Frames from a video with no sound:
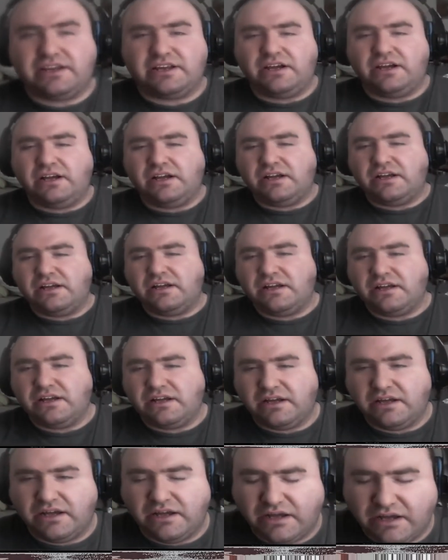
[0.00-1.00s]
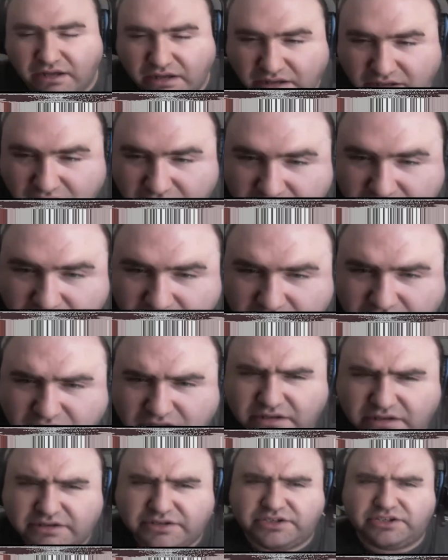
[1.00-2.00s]
Like, oh.
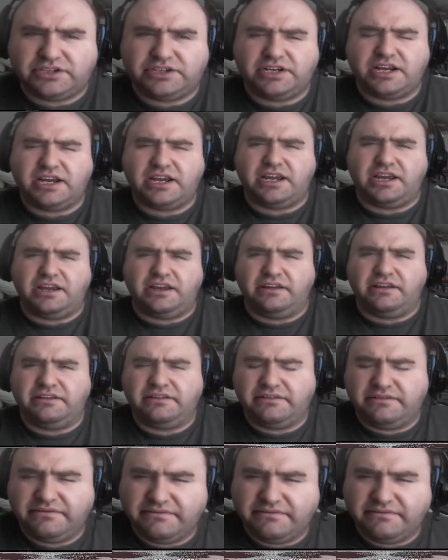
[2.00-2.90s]
Oh, shit.